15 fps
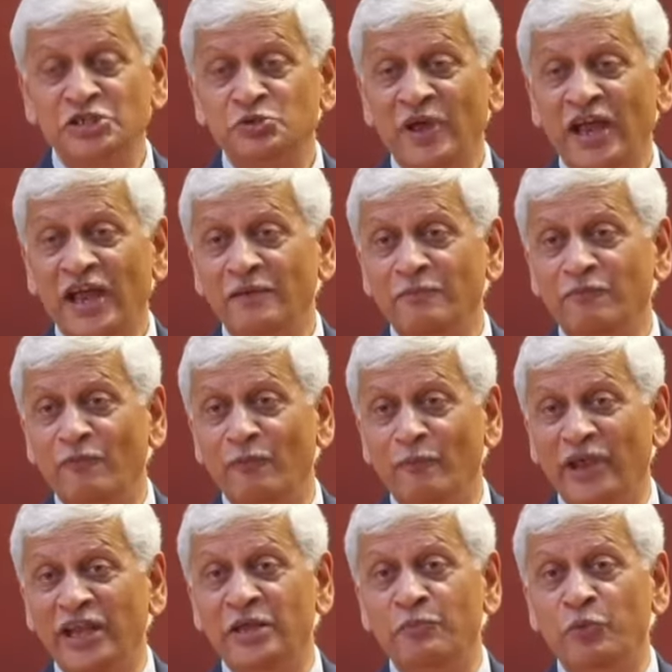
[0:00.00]
That is why
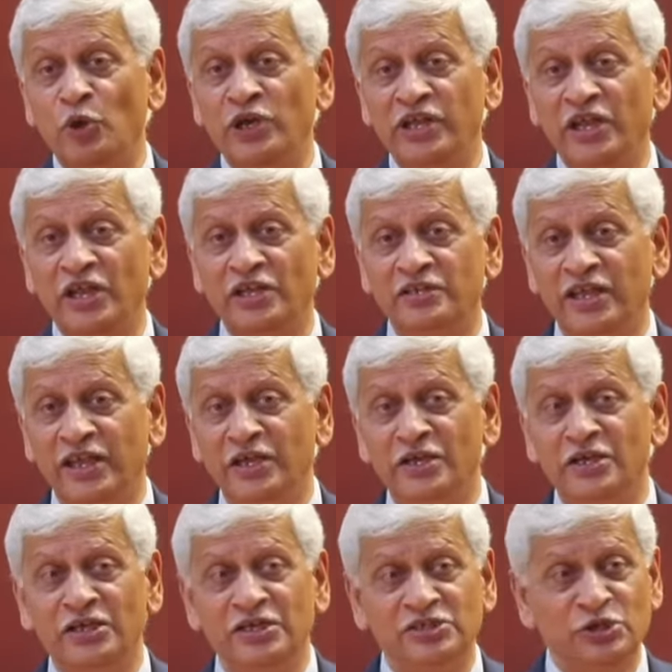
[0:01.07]
many political
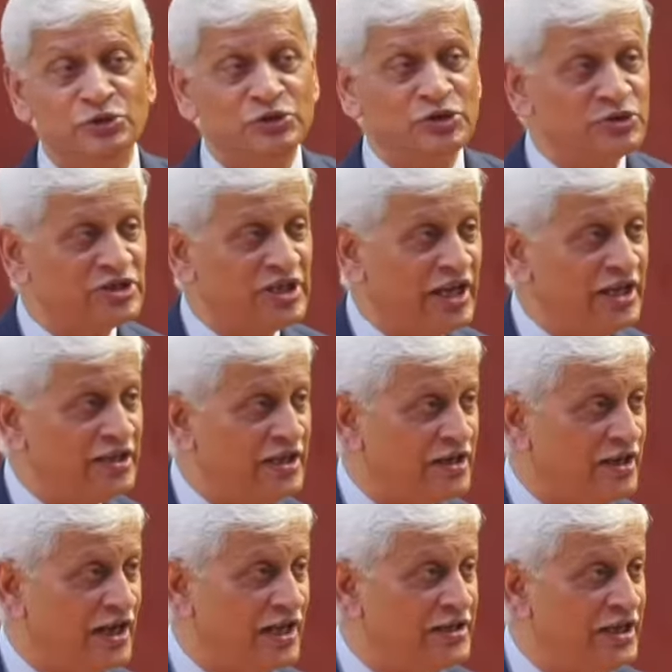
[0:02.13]
thinkers used to
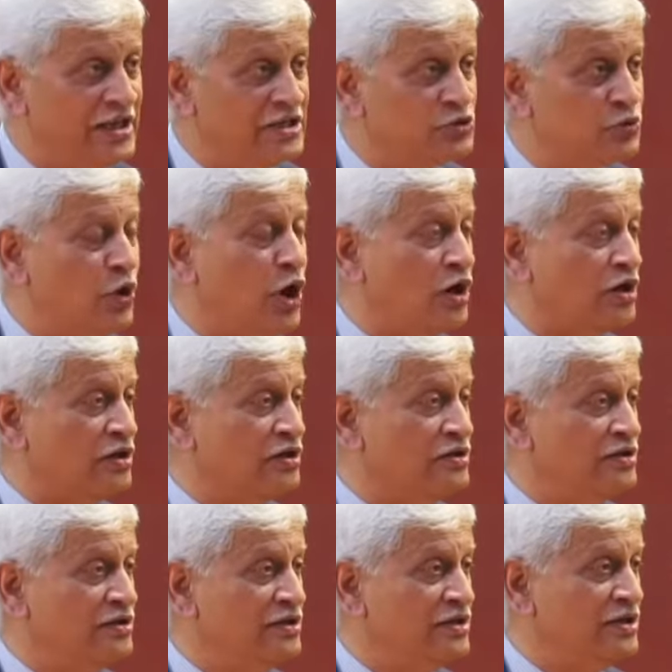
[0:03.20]
say that Gandhi is
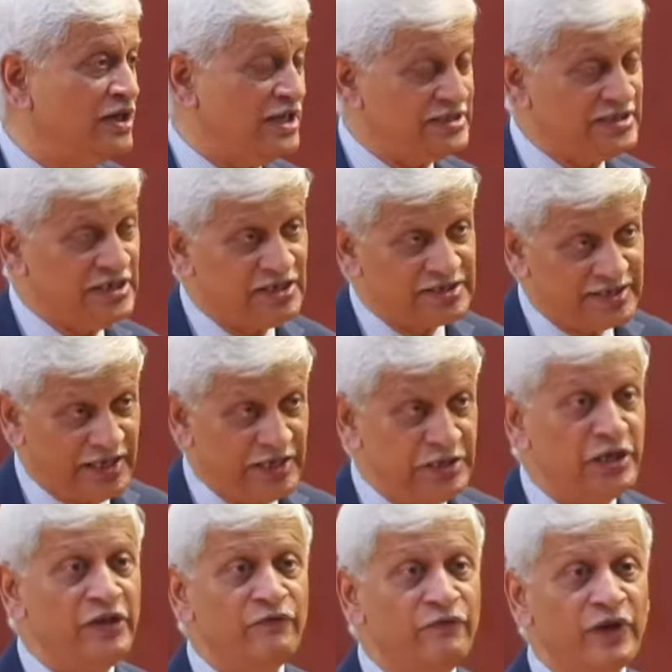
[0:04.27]
what? Is he a
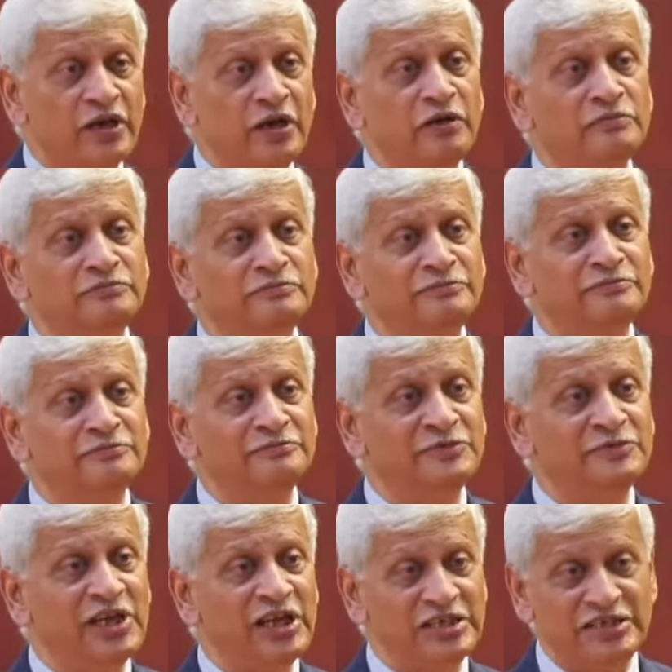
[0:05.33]
saintly figure?
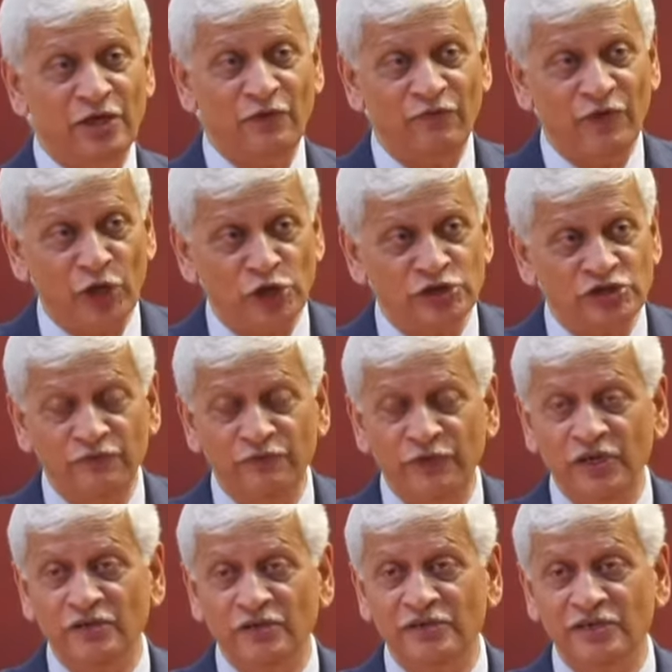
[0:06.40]
Is he a
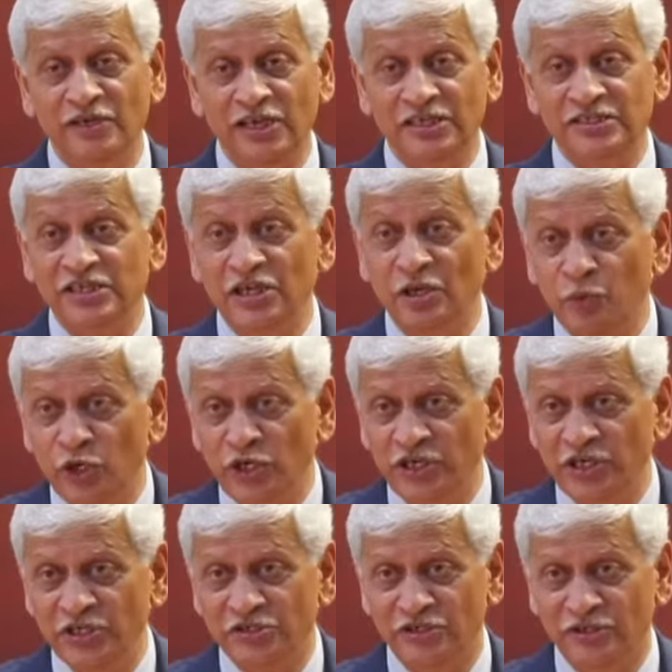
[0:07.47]
philosopher? Is he a
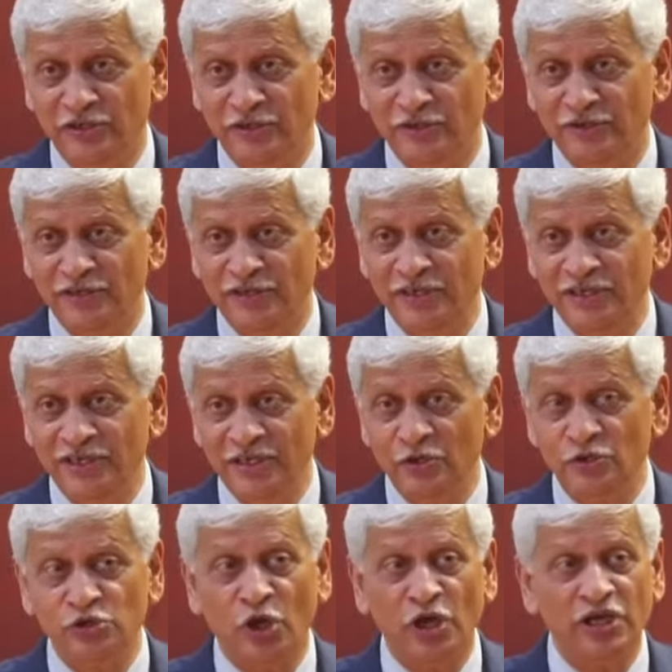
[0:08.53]
politician?
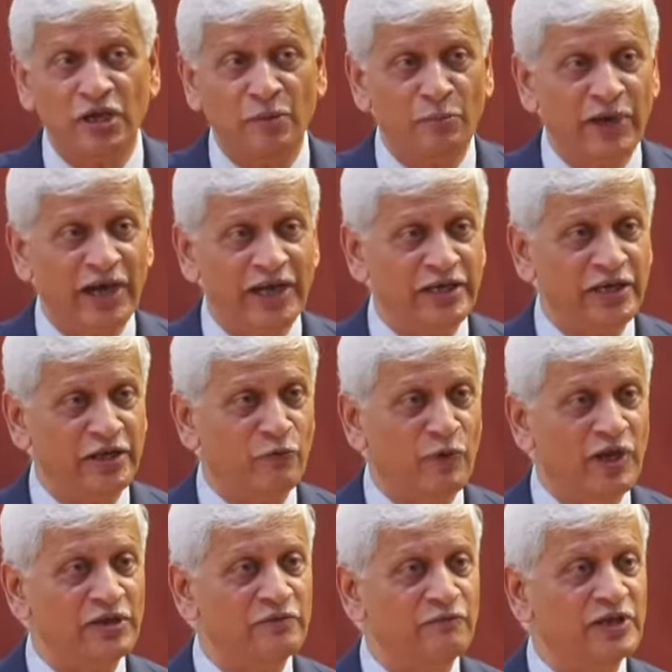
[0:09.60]
It was all
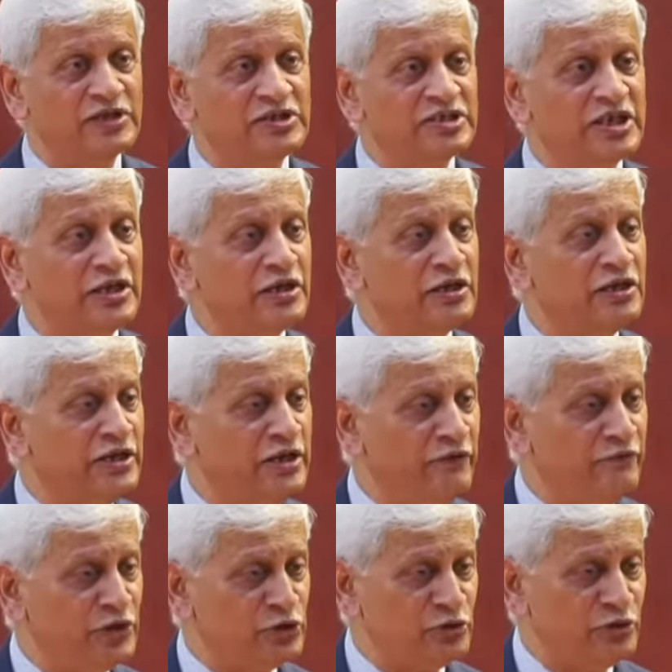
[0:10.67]
combined in one
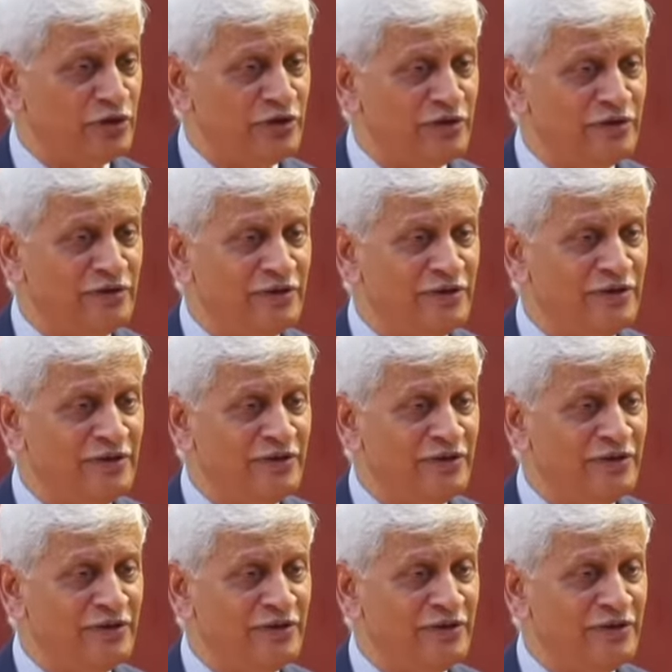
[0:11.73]
single individual.